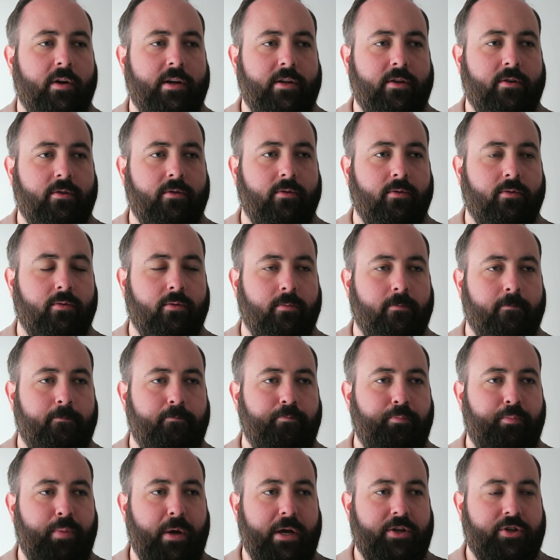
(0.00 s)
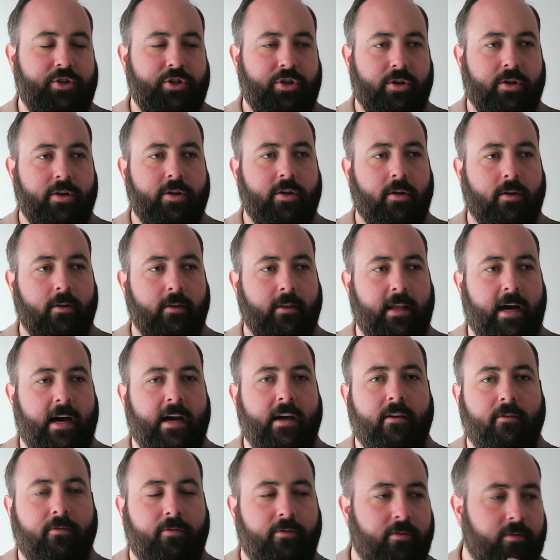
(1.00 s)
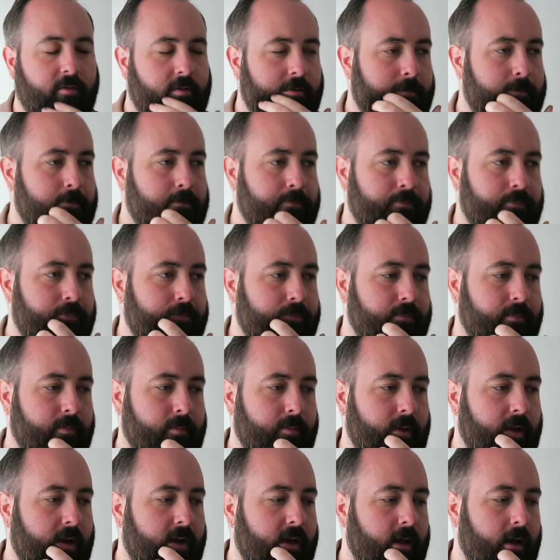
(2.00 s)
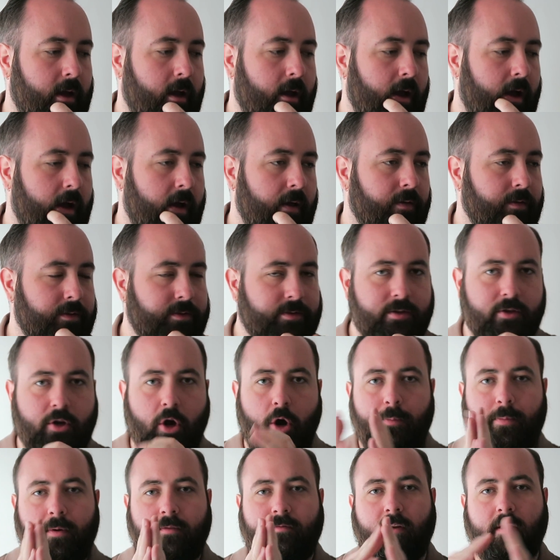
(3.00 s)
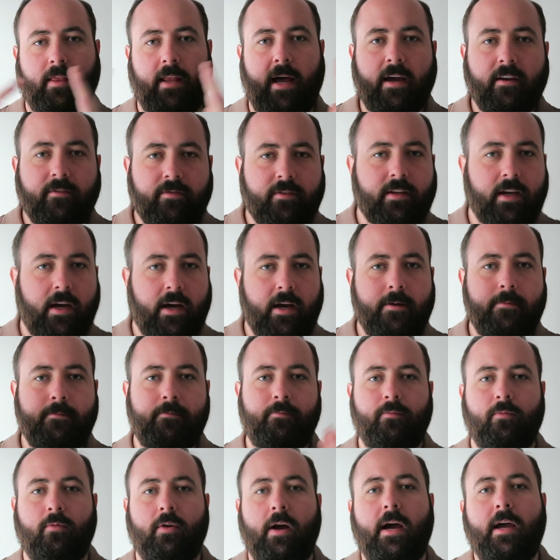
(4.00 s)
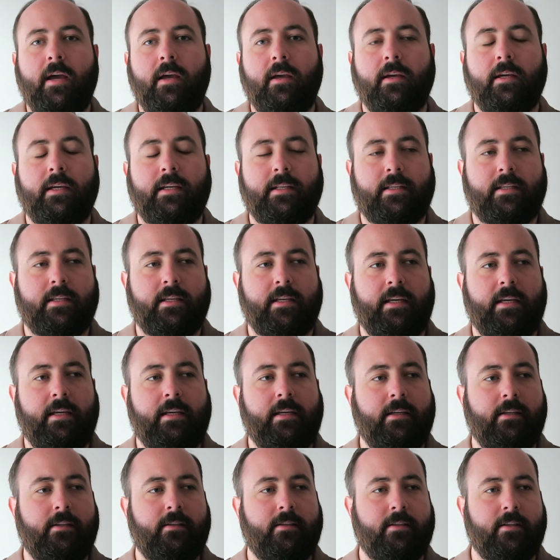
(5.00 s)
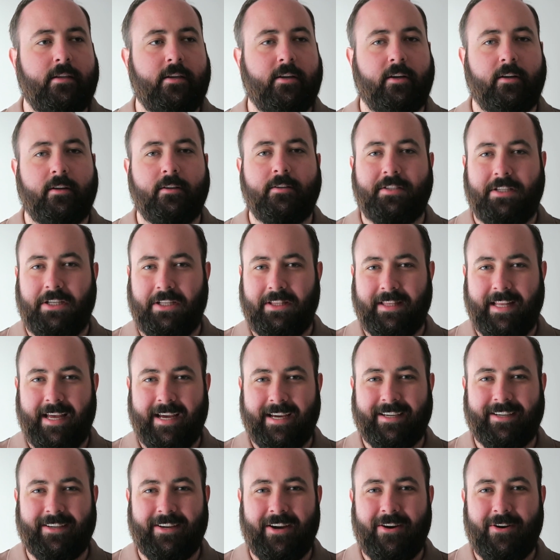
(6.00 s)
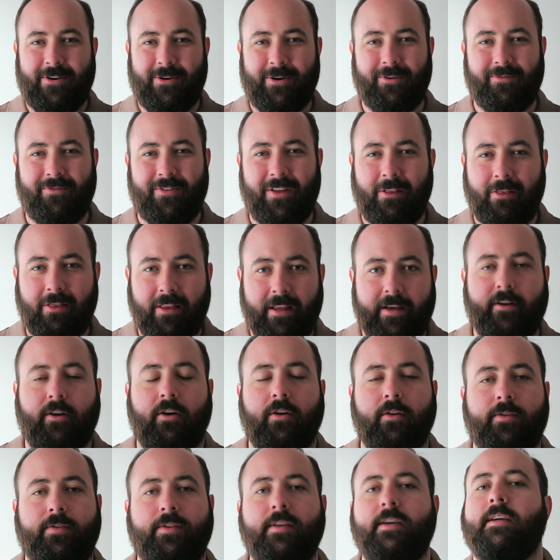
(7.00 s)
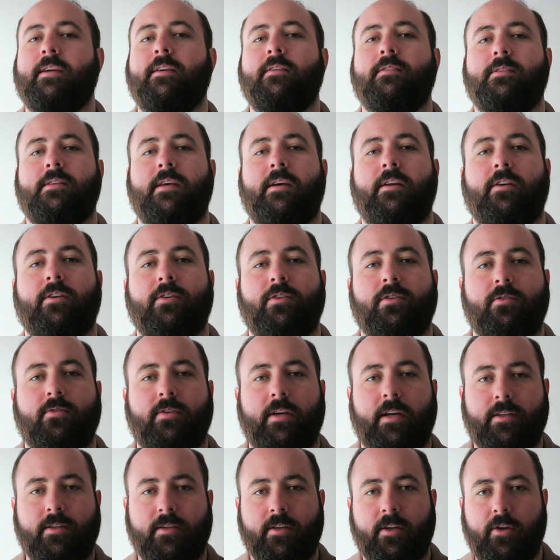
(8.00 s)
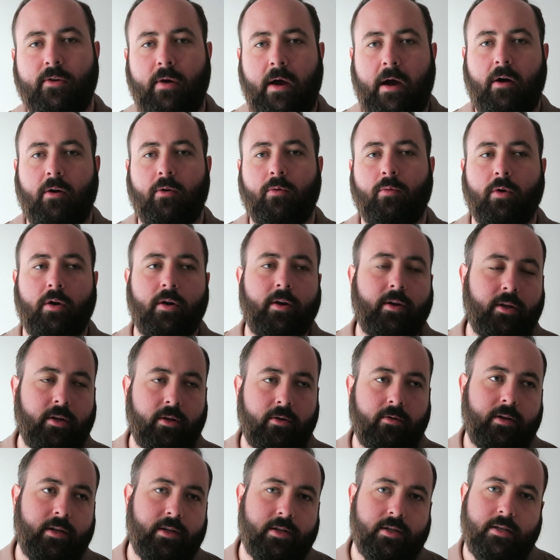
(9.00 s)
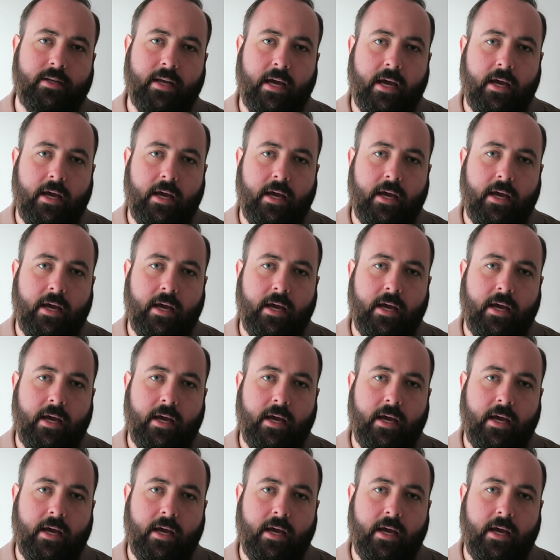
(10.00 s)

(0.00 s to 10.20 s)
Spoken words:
you picture your life, the scope of a lifetime, right? It's easier to let go of the little things that are stressing you out, worrying you each